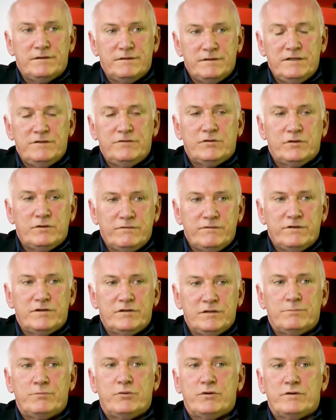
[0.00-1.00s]
These are very
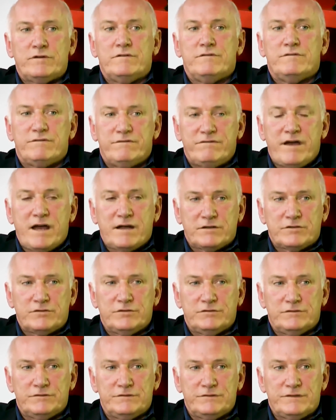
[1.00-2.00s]
important
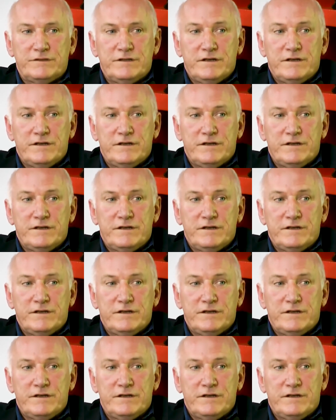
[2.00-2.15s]
factors